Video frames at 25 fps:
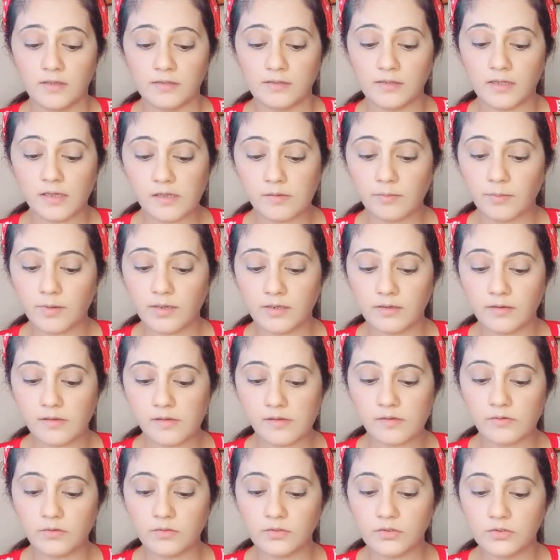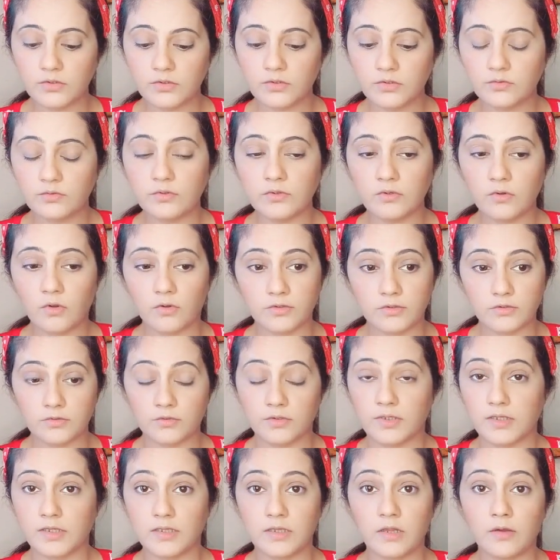That's why it is good to do
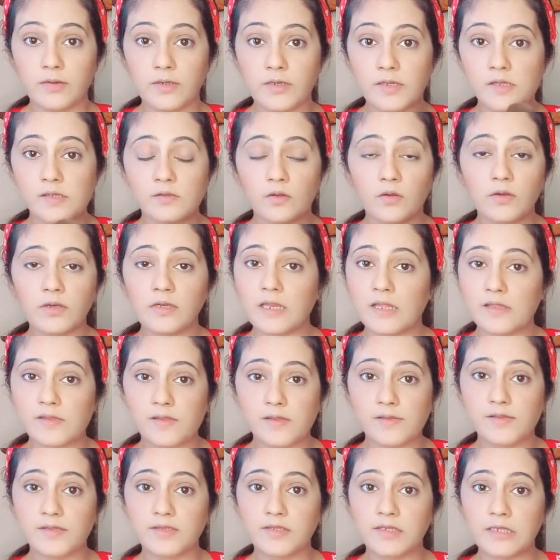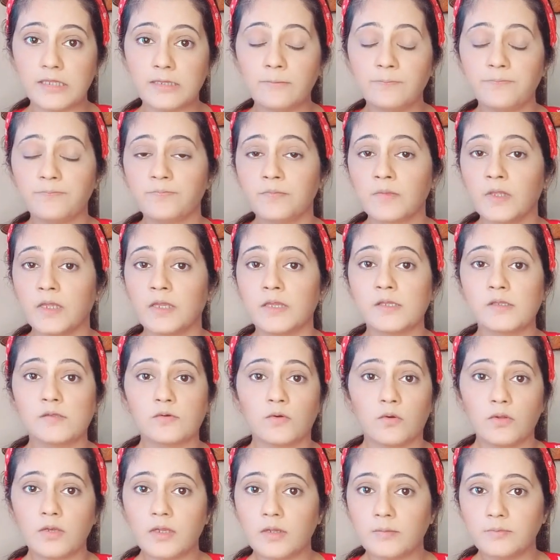contouring. Now it is not necessary, it's
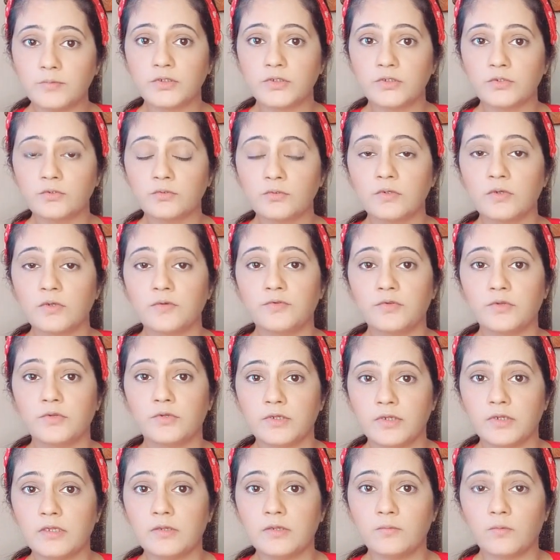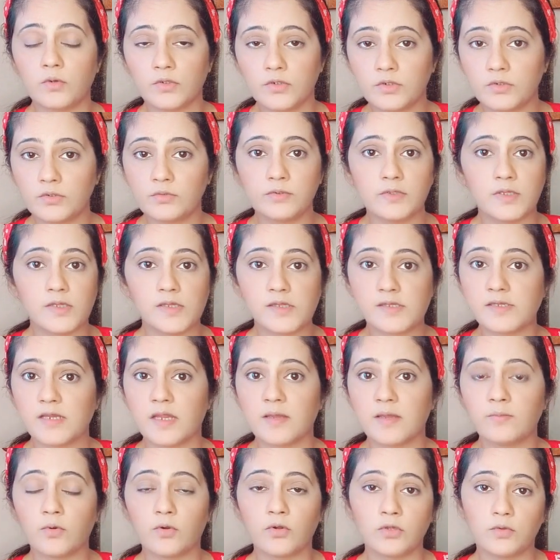all up to you if you really want to do this
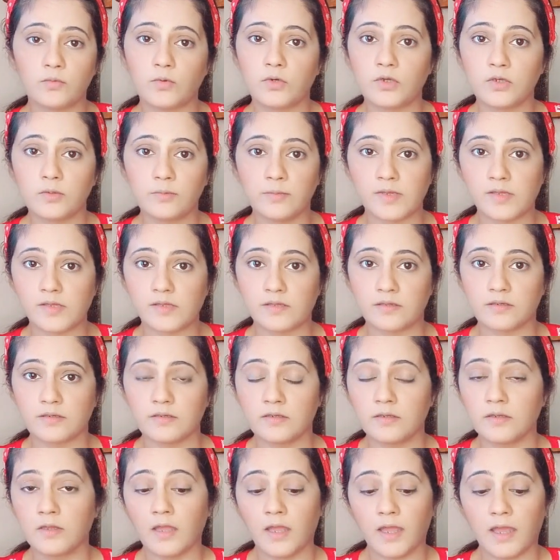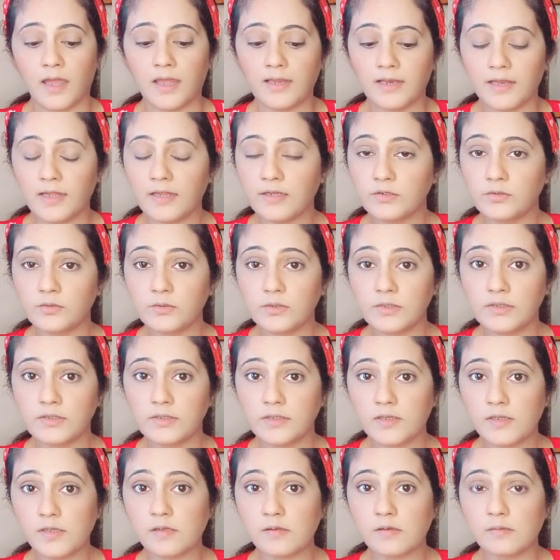step or you want to miss it. I like doing
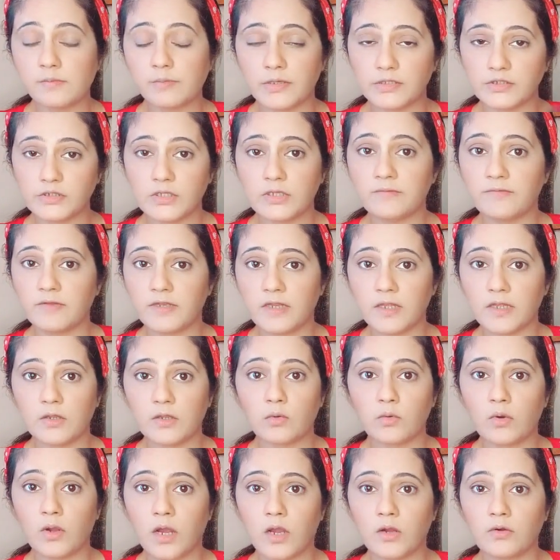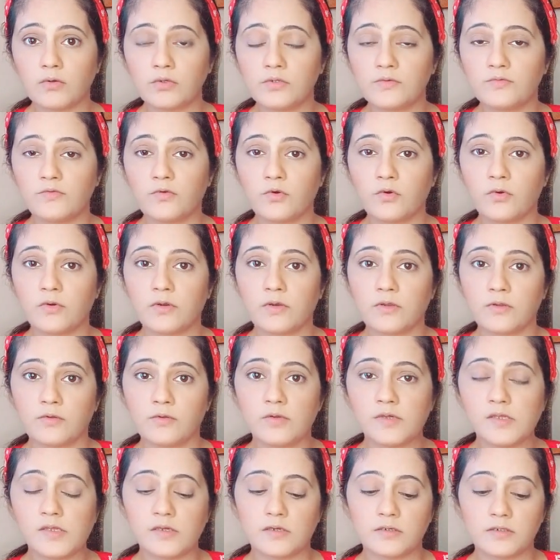this especially when I go out for
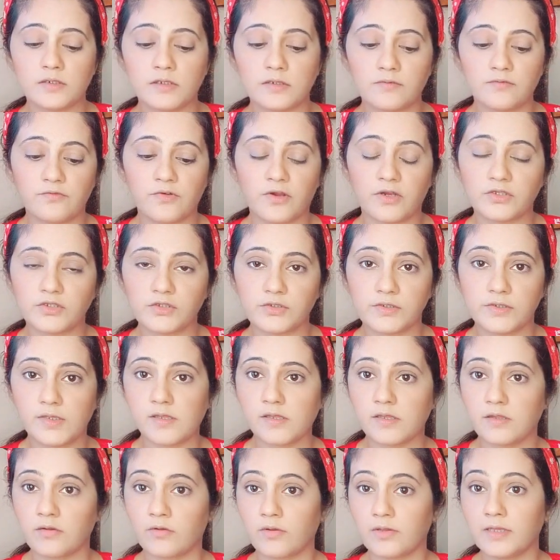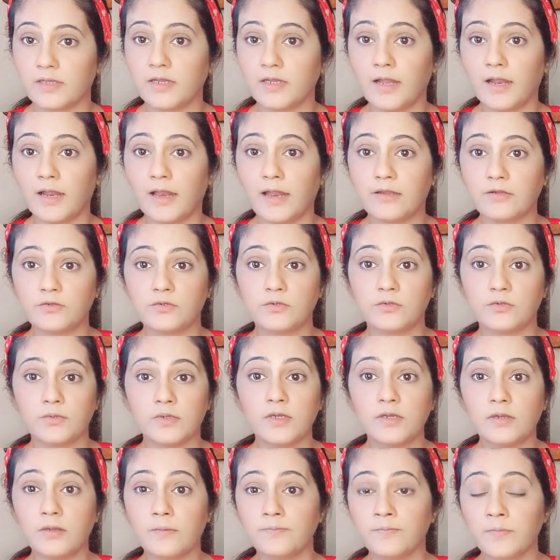certain functions and all that. I like to do
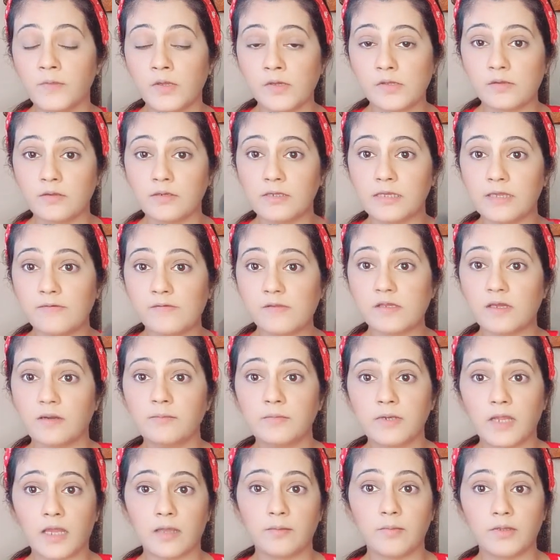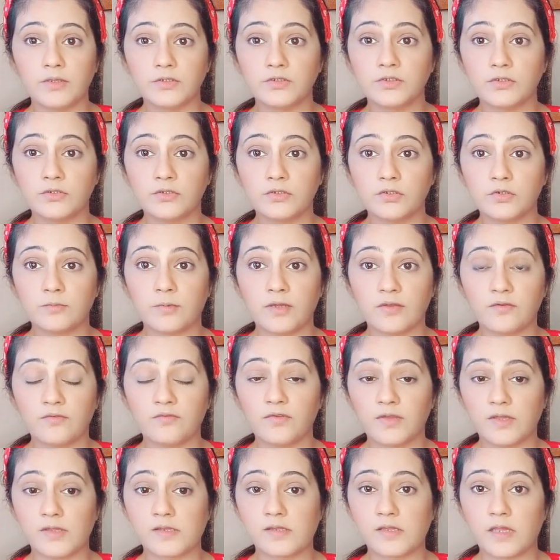it, so it gives some dimension to my
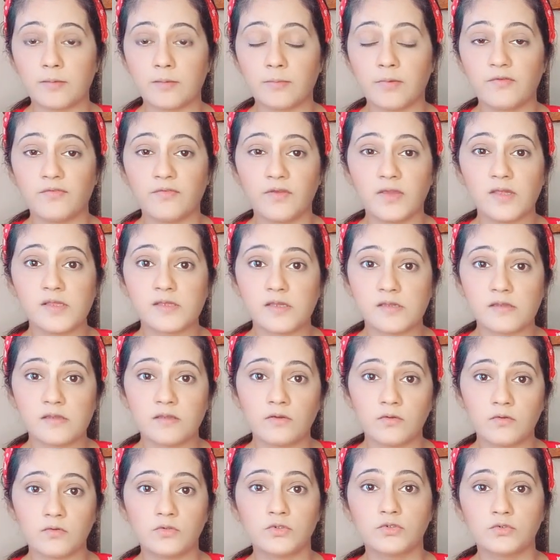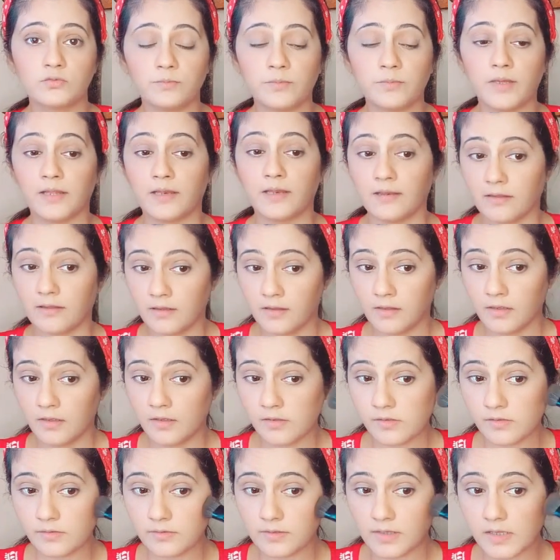face and my face doesn't look too pale.
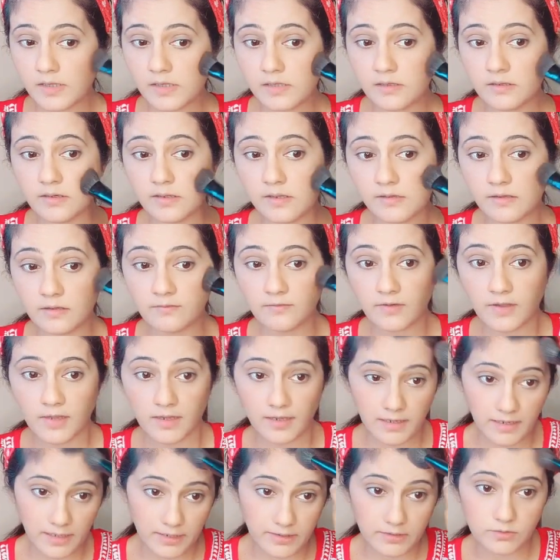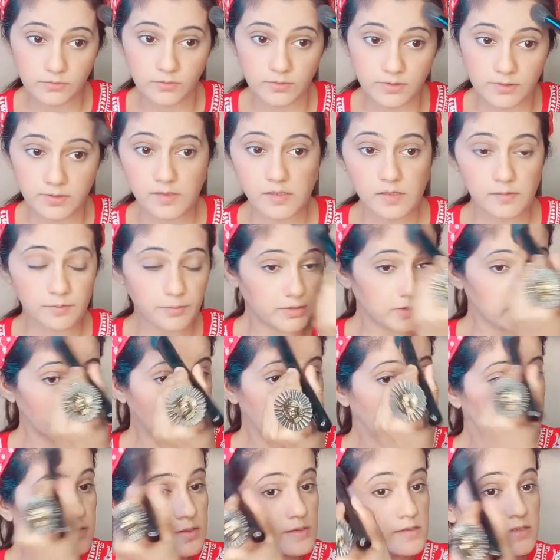So that's the reason why I like doing this
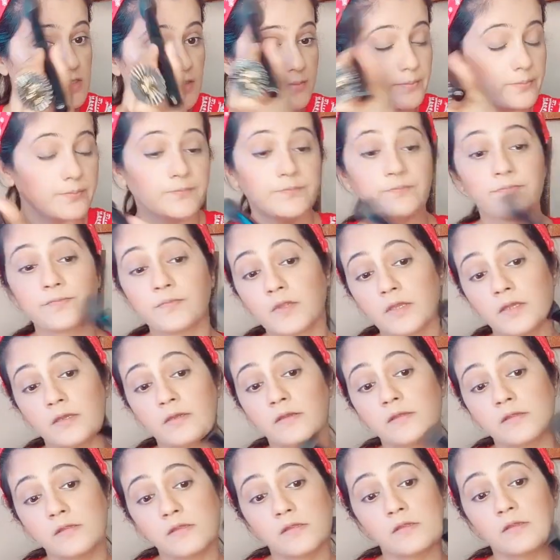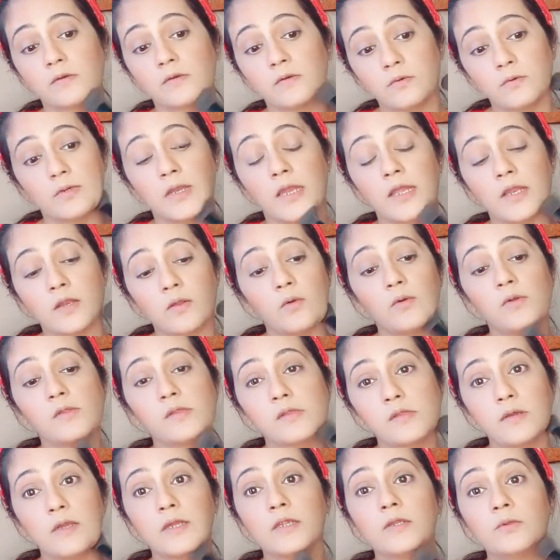particular step. So, and
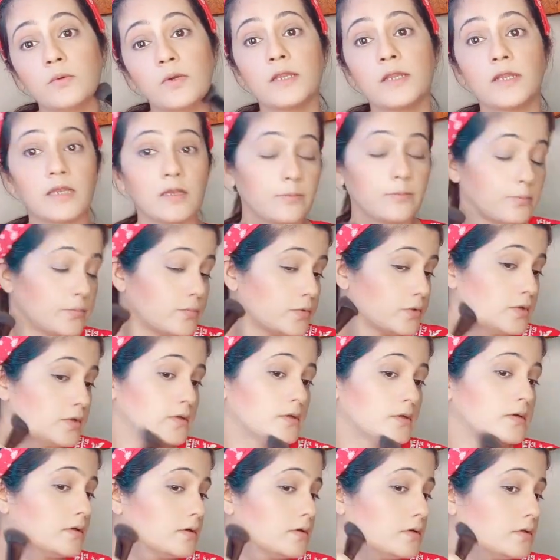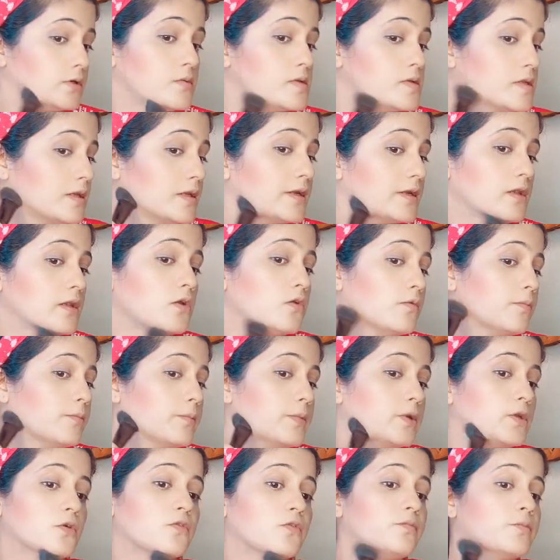also I do a little use a little
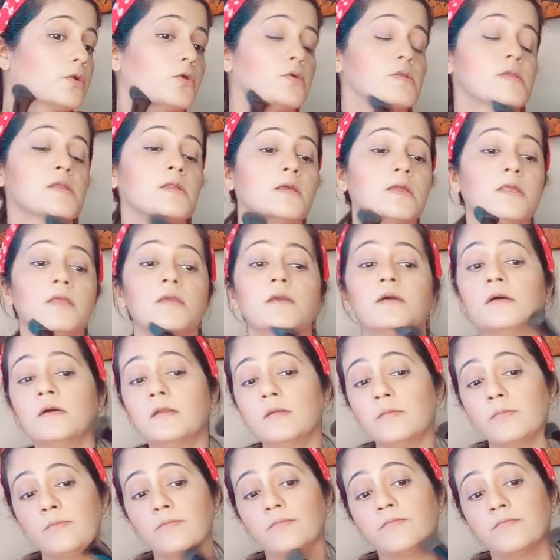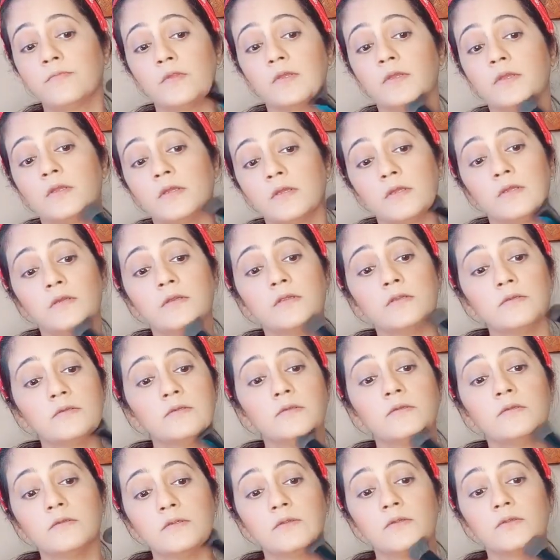bit of bronzer here,
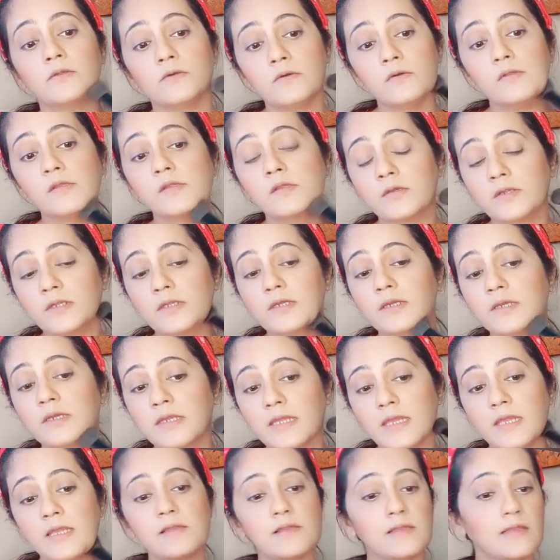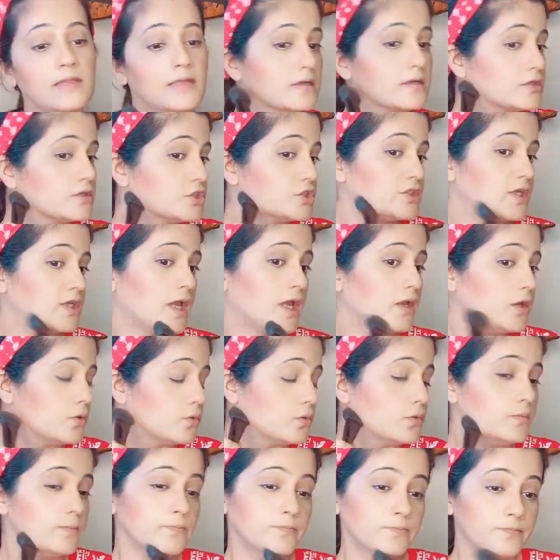so it creates like a
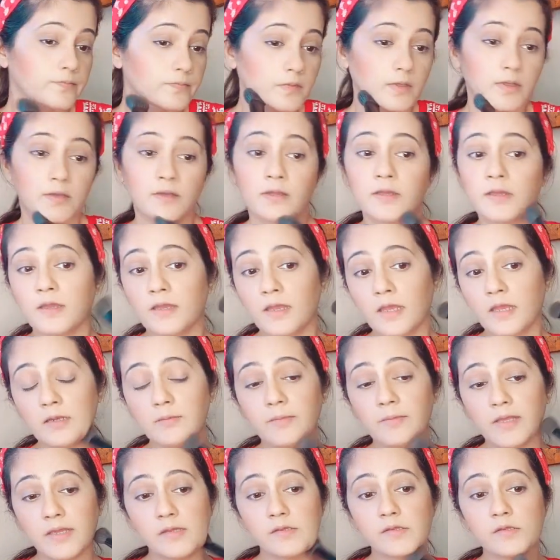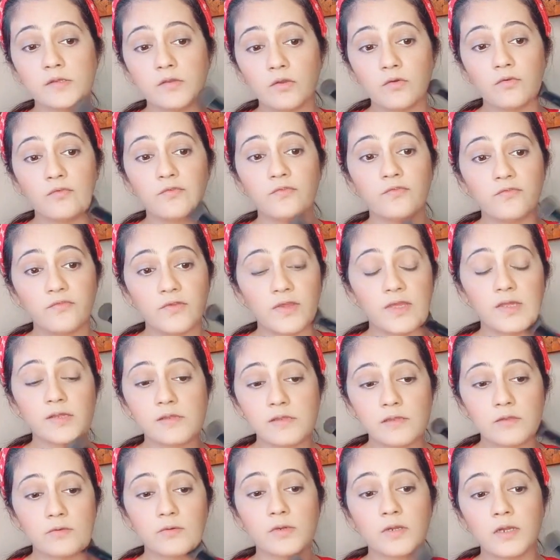shadow and makes your
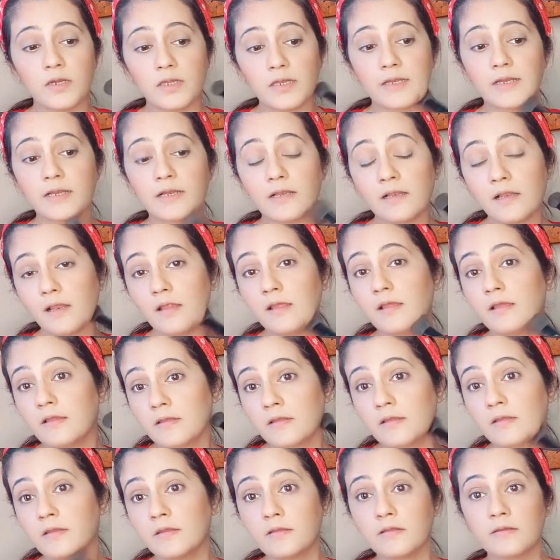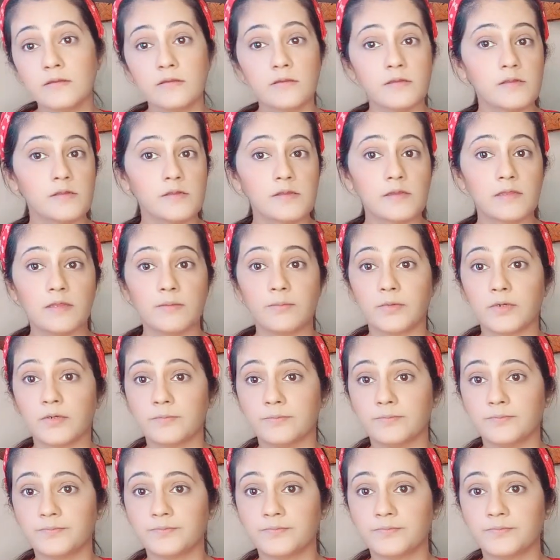face look a little slimmer.